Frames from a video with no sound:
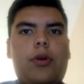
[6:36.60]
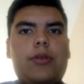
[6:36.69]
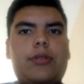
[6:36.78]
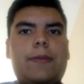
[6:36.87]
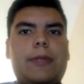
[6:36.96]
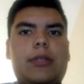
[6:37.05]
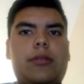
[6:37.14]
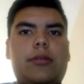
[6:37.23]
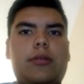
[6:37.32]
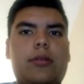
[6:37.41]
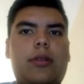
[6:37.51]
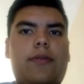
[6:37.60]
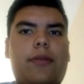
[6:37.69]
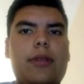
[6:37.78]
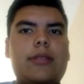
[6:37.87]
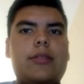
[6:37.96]
Two or more
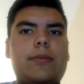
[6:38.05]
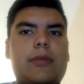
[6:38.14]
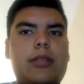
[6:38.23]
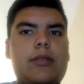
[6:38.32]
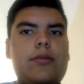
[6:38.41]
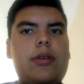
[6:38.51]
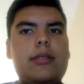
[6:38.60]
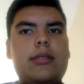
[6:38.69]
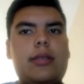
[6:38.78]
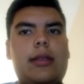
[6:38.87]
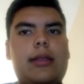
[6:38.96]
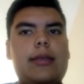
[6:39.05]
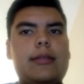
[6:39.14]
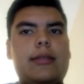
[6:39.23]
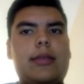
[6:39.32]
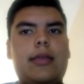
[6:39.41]
different
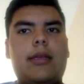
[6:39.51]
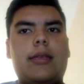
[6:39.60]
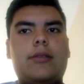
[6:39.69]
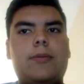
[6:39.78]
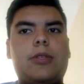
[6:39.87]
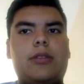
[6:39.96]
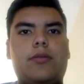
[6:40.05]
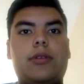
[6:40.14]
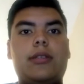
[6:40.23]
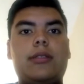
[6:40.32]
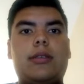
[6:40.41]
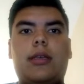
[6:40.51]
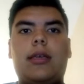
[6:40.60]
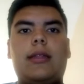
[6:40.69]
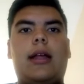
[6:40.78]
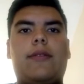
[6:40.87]
substituents list the
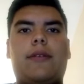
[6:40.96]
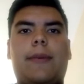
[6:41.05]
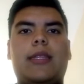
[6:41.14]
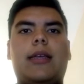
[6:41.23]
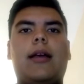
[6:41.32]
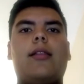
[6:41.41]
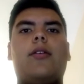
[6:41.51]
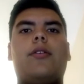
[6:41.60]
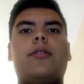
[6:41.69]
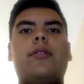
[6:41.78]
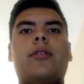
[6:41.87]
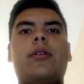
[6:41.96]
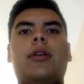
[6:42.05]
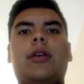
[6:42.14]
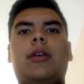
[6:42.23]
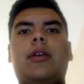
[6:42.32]
substituents in alphabetical
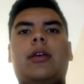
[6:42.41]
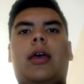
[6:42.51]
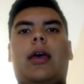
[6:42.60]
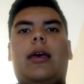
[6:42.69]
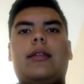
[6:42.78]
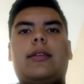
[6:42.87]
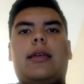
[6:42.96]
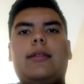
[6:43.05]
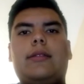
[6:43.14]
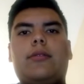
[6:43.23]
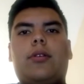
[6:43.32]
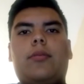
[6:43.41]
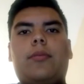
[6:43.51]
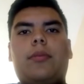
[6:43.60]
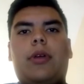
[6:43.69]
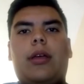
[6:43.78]
order, and
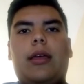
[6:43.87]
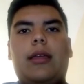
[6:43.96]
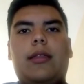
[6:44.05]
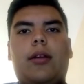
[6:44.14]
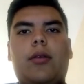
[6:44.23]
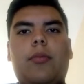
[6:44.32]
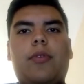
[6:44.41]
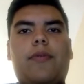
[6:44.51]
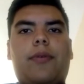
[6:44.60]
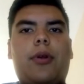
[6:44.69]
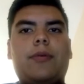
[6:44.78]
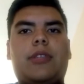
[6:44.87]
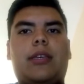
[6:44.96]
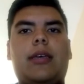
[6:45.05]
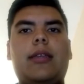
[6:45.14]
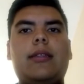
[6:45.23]
number
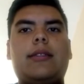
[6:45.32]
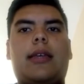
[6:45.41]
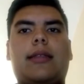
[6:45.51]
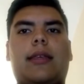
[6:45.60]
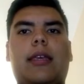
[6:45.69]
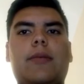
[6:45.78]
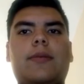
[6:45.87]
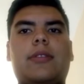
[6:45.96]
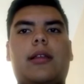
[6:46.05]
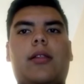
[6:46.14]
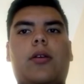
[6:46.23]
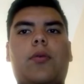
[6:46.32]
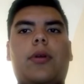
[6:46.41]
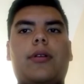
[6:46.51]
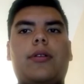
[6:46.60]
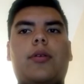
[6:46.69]
from the end that gives
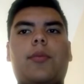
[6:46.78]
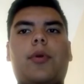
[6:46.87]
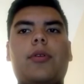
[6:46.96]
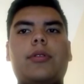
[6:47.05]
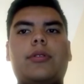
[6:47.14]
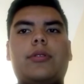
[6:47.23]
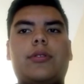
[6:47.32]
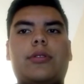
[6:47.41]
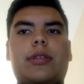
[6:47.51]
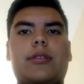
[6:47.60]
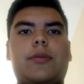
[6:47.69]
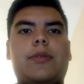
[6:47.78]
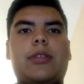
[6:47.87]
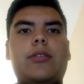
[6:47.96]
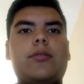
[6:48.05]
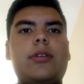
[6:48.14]
the lower number to
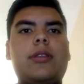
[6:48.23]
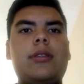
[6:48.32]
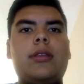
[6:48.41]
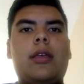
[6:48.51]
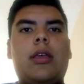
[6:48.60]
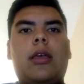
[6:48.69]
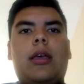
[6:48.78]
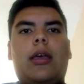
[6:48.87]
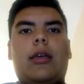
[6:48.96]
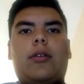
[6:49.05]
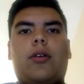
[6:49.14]
the substituent,